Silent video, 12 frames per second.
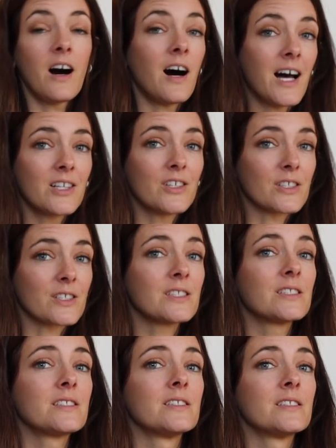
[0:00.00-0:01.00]
I look
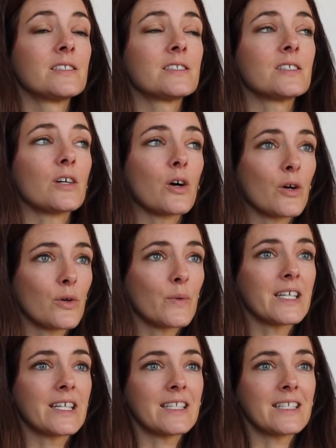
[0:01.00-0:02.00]
so
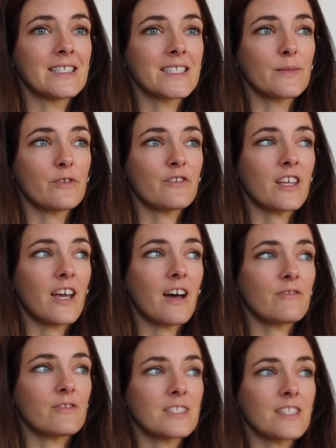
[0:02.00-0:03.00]
weird in some of the
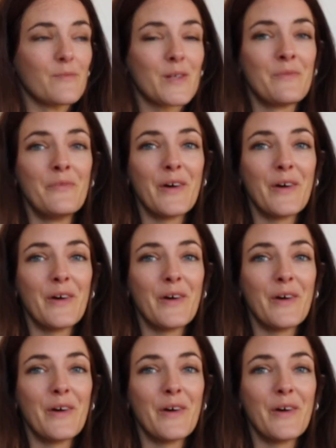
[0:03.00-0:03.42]
outfits I've been